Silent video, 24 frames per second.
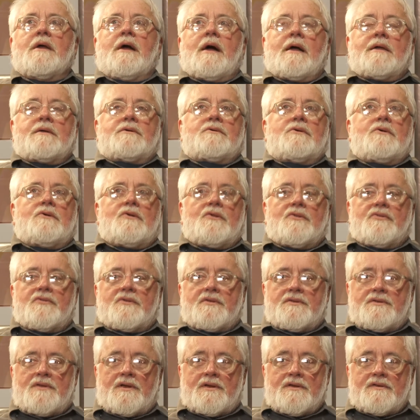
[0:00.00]
I call it
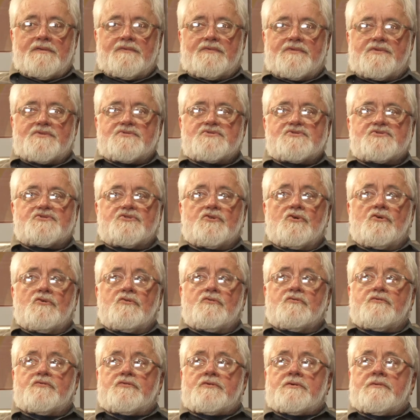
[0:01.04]
the night of the
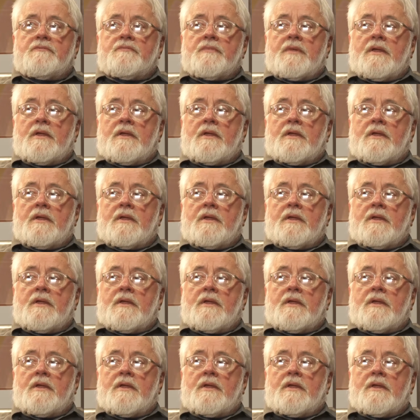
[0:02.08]
stove.